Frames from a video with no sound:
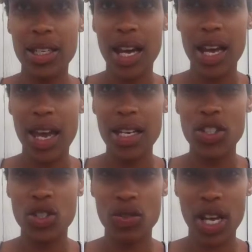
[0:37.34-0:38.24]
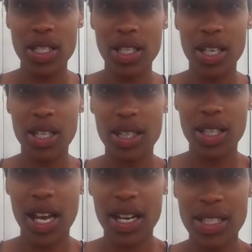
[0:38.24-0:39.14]
I had it June 18th,
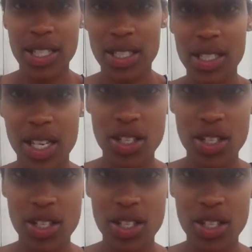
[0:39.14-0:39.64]
and like I say, today